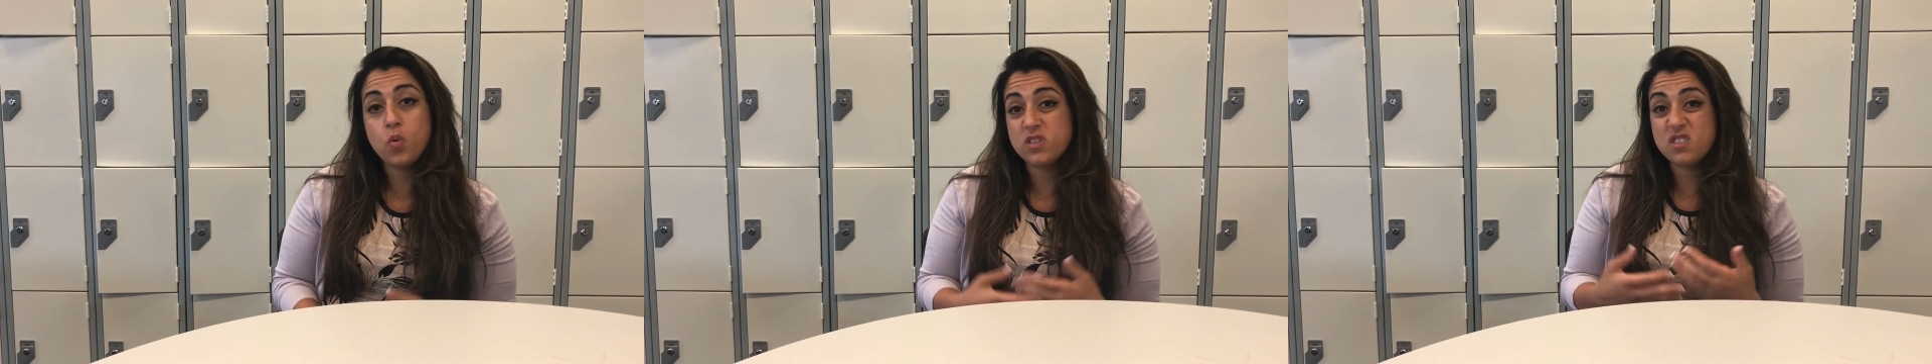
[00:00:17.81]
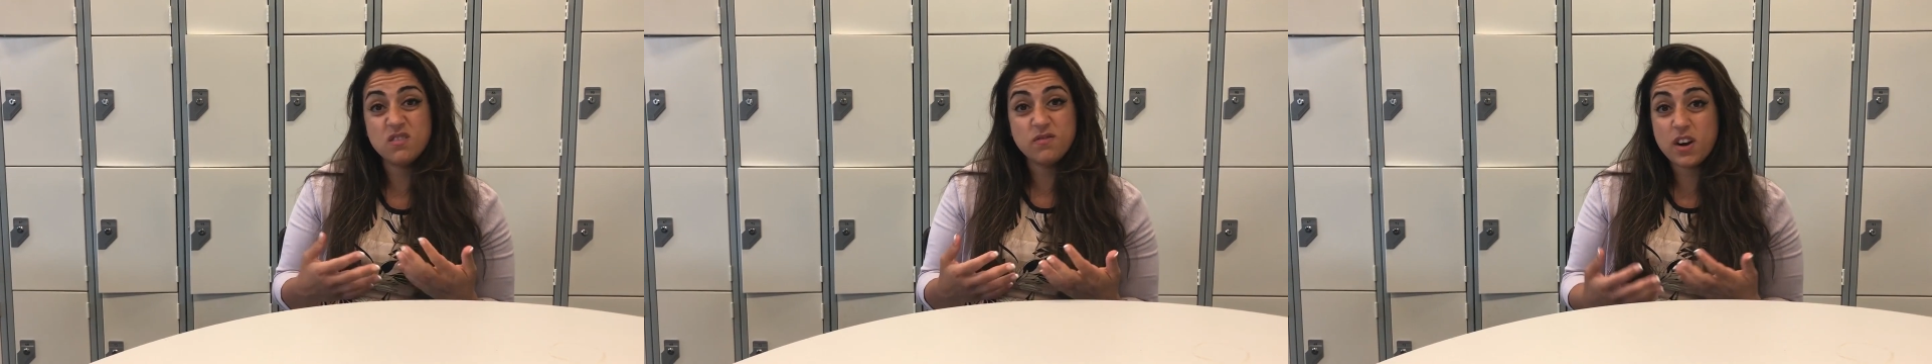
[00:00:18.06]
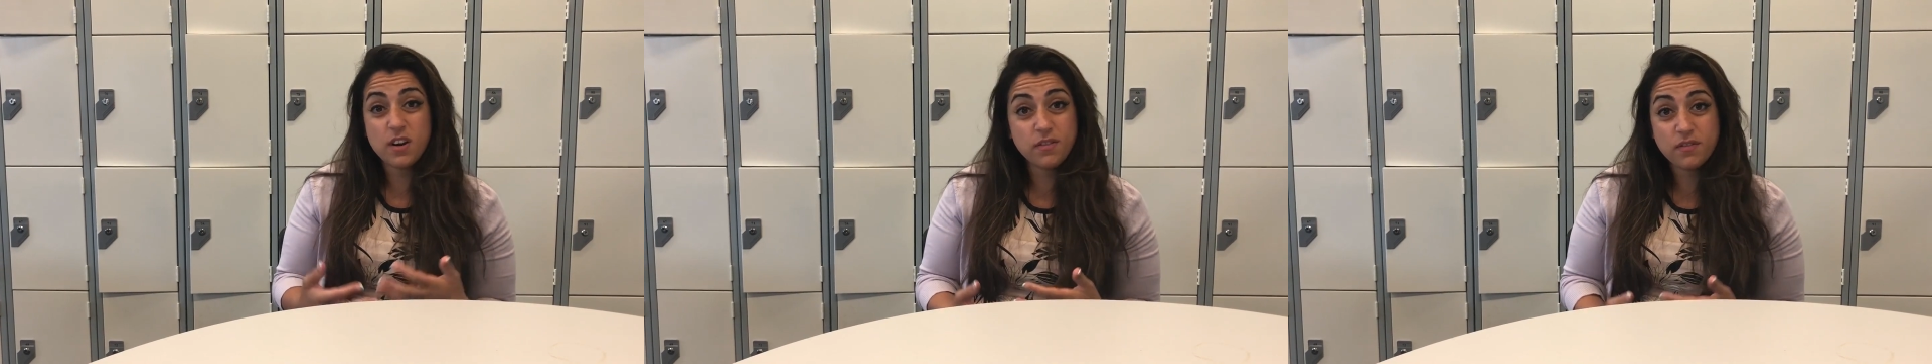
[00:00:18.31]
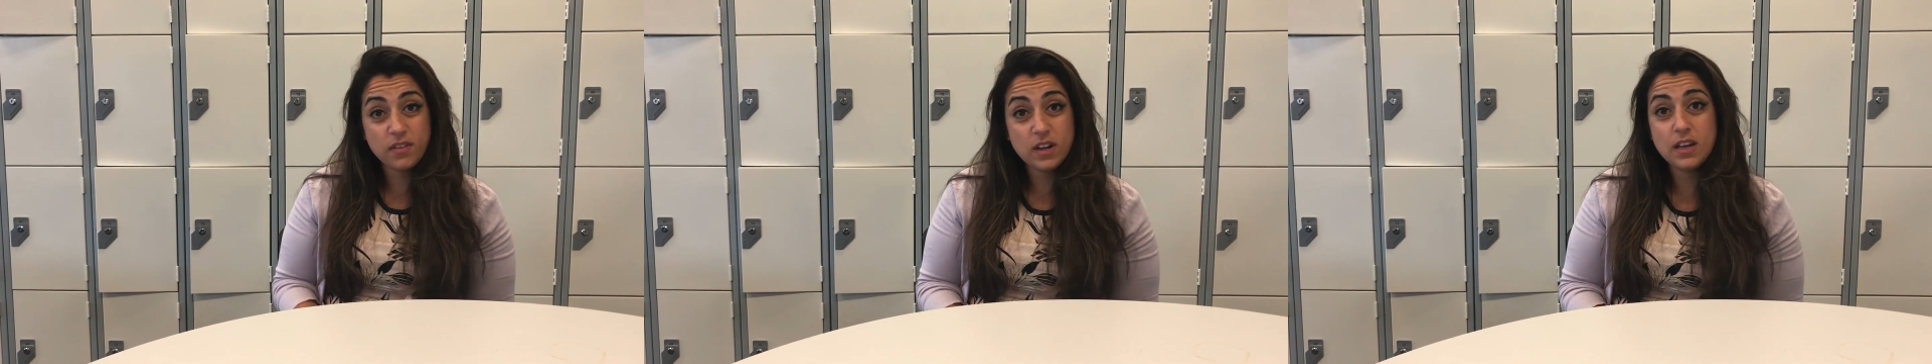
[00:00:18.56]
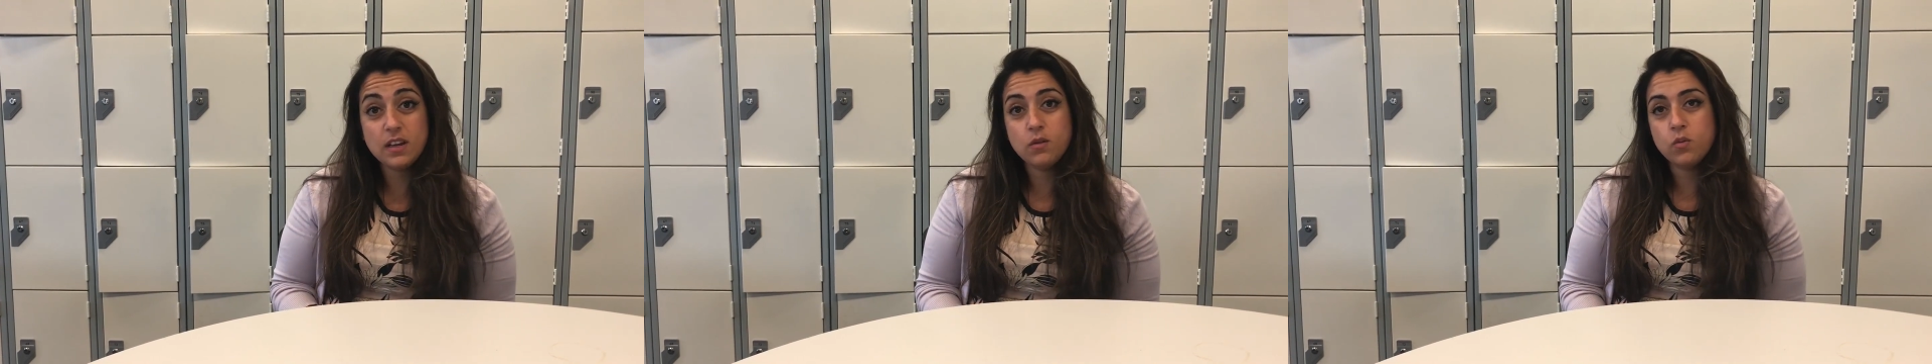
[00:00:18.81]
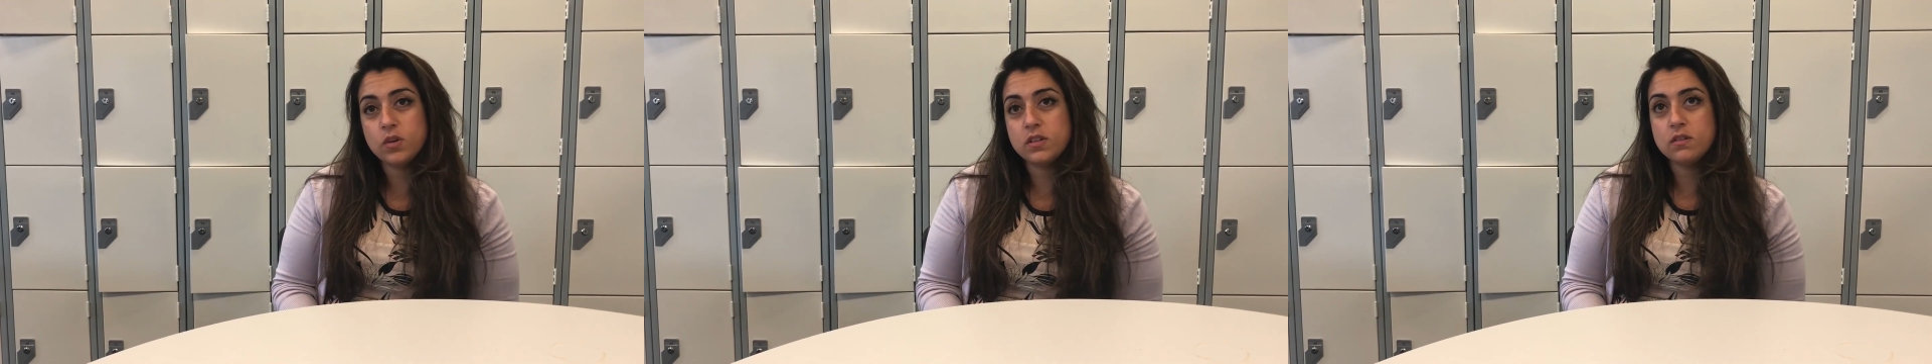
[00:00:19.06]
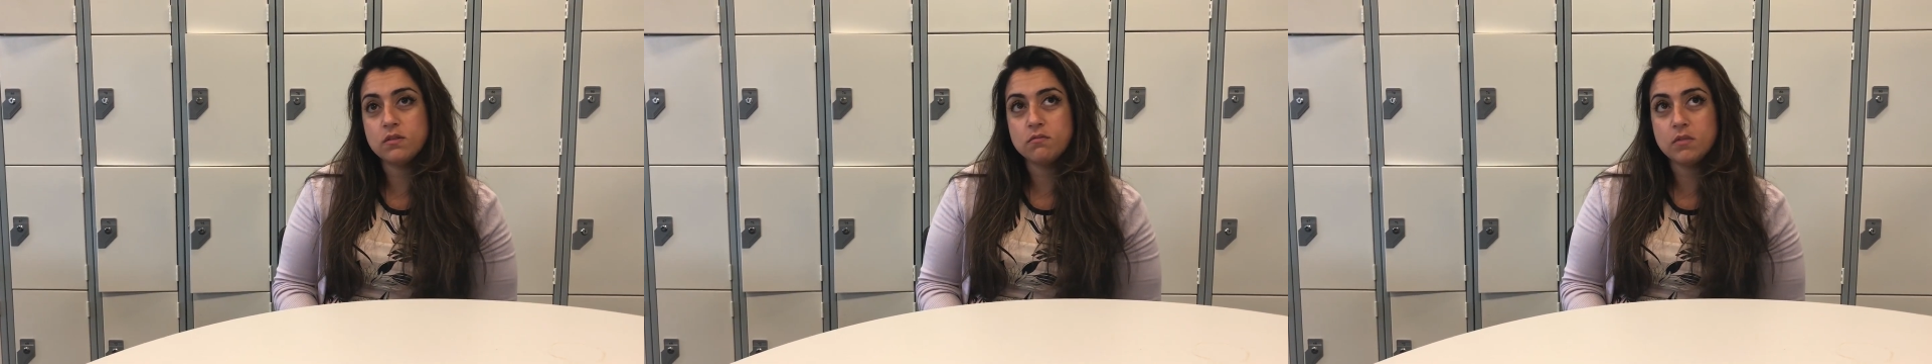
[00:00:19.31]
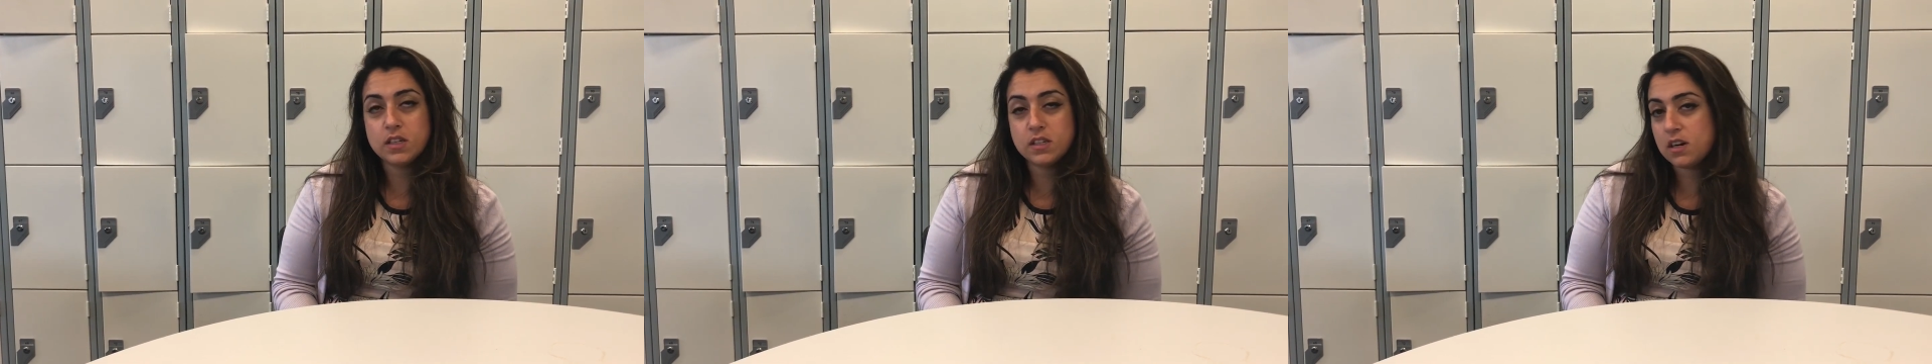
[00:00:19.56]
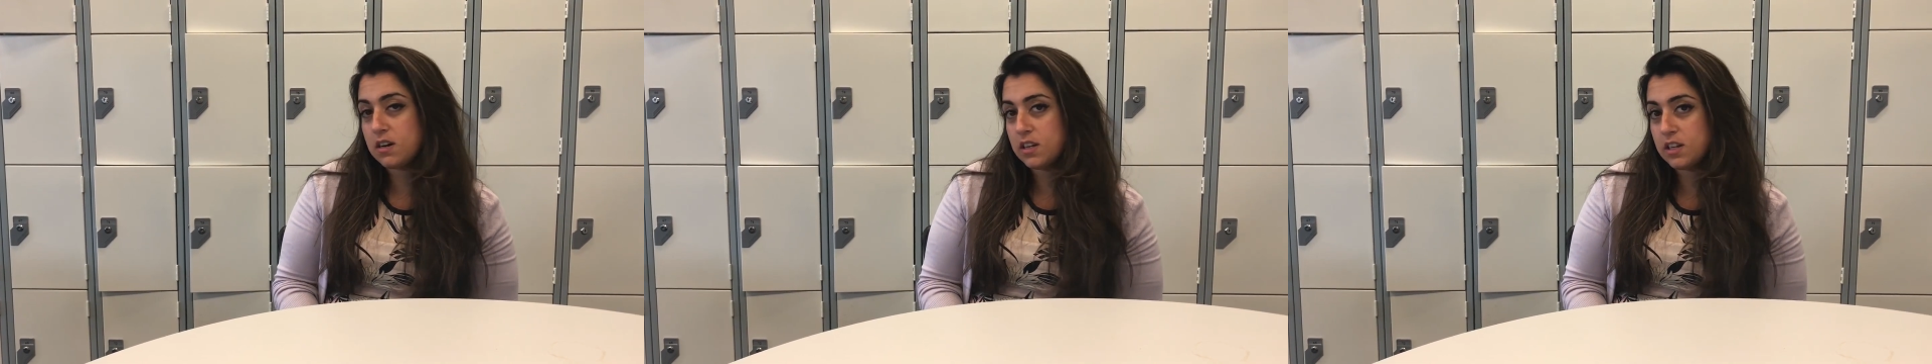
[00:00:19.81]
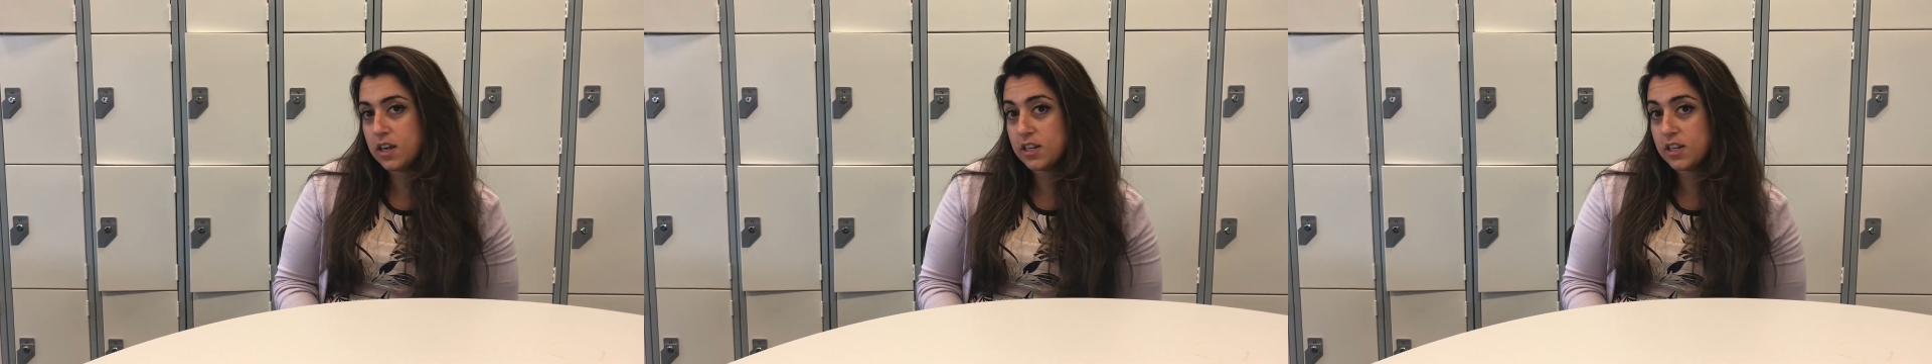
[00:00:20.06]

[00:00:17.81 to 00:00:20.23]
wasn't very fulfilling, wasn't necessarily